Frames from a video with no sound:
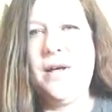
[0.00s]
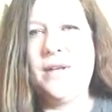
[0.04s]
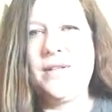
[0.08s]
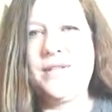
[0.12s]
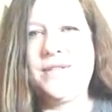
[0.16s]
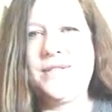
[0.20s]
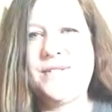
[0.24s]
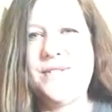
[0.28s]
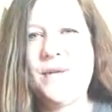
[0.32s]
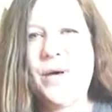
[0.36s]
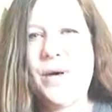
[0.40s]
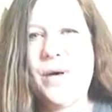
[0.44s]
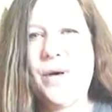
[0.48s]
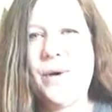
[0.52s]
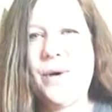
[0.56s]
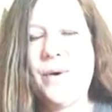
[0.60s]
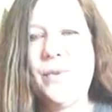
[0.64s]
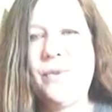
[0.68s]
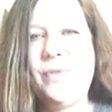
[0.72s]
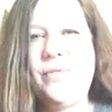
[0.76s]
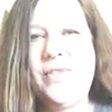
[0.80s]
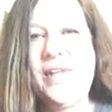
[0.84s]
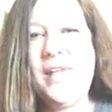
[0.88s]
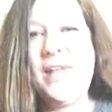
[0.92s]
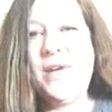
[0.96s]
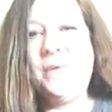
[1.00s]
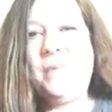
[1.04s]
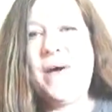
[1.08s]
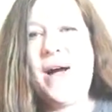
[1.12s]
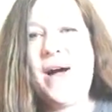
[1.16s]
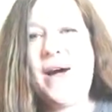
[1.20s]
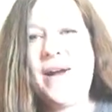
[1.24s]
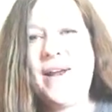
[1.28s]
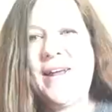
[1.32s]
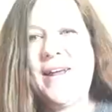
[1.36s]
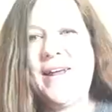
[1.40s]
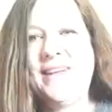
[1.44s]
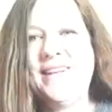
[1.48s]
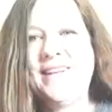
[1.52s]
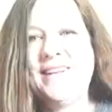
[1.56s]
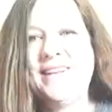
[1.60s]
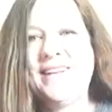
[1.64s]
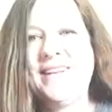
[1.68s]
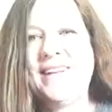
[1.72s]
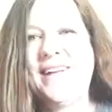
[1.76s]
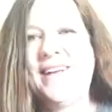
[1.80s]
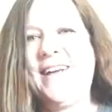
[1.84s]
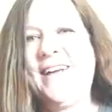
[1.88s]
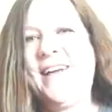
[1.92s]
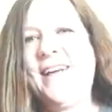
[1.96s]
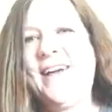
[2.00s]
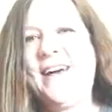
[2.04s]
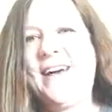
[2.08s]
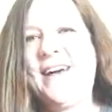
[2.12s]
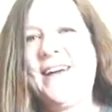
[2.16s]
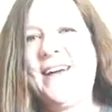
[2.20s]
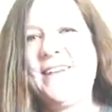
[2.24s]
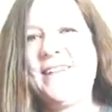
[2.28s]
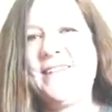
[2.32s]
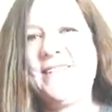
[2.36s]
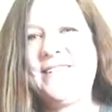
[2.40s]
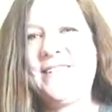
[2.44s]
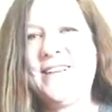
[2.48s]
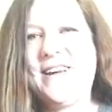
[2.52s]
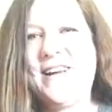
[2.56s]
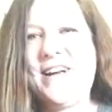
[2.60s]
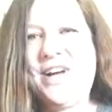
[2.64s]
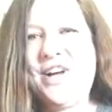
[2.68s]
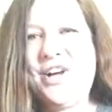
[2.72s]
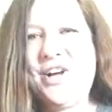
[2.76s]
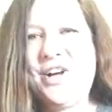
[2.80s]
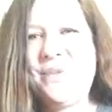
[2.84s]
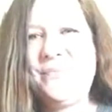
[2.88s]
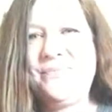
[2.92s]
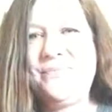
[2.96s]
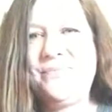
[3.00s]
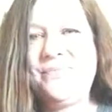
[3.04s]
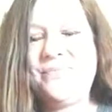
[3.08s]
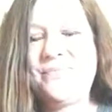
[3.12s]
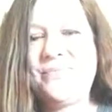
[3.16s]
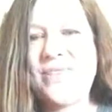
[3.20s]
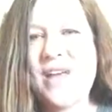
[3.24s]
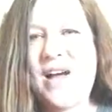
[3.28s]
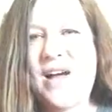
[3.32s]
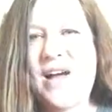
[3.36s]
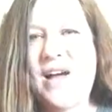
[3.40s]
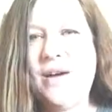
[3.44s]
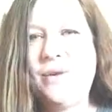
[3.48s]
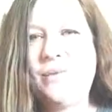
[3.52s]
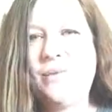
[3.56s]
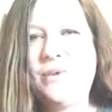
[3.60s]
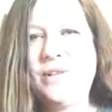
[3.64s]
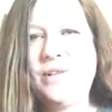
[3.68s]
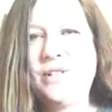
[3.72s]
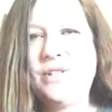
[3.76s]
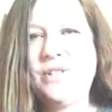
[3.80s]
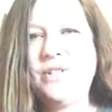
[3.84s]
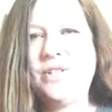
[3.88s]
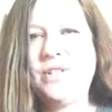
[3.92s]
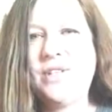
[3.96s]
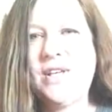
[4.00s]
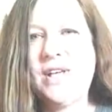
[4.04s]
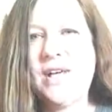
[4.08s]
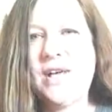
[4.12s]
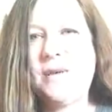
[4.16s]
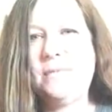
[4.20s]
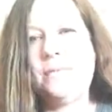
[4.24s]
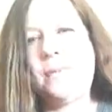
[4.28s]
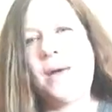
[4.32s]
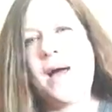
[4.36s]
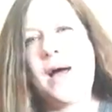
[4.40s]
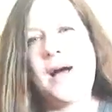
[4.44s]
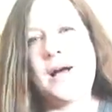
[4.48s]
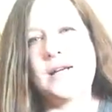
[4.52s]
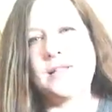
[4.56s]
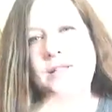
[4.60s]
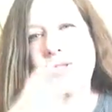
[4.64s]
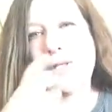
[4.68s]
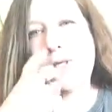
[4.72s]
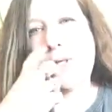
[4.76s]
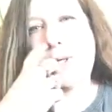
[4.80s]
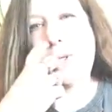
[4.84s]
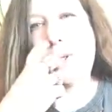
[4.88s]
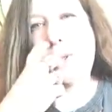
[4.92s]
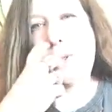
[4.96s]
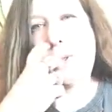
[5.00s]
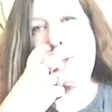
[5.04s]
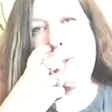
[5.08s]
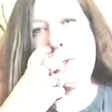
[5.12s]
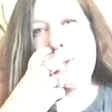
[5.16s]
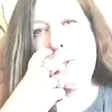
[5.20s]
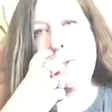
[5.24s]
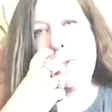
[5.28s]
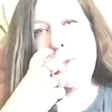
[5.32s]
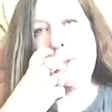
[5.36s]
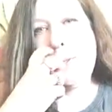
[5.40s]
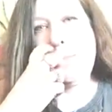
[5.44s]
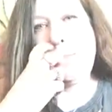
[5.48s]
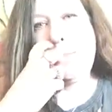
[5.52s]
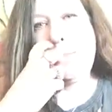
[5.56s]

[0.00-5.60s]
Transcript: So think about it, and I will get back to you.